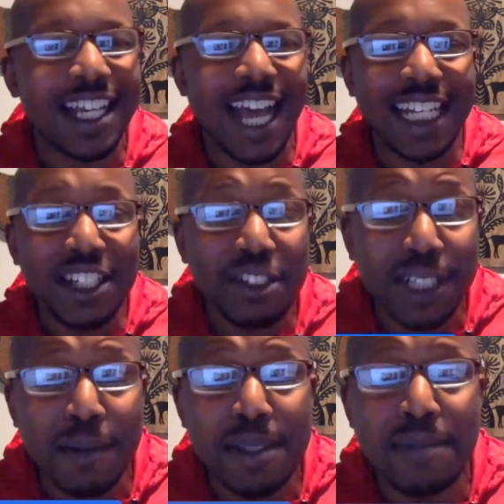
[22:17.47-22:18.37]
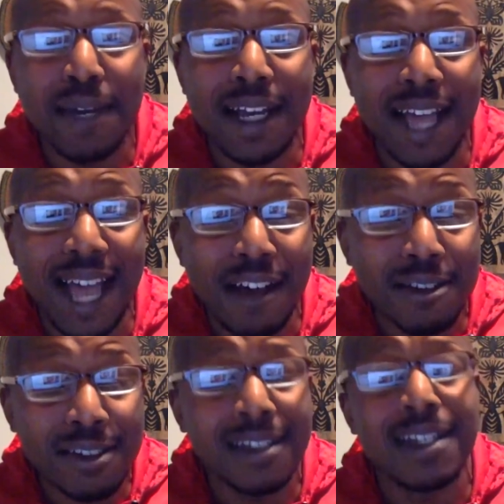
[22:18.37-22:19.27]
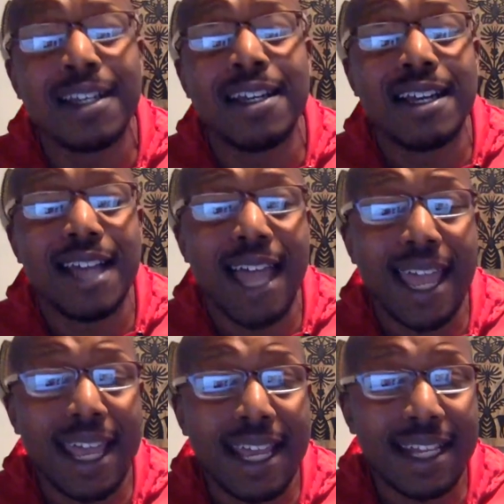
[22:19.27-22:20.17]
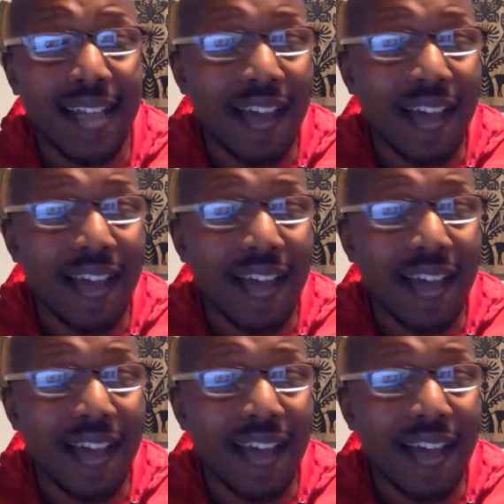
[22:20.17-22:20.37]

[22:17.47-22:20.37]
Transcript: I need you to come to my house, and